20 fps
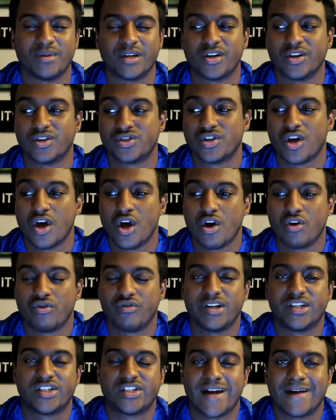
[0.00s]
because
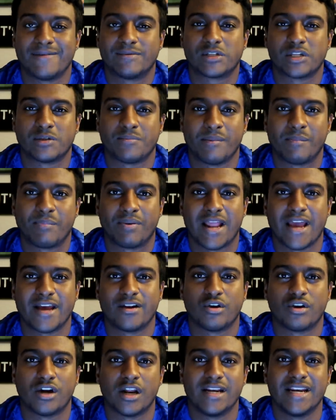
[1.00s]
Reece James has been
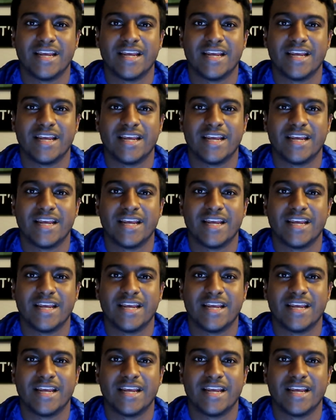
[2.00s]
playing on a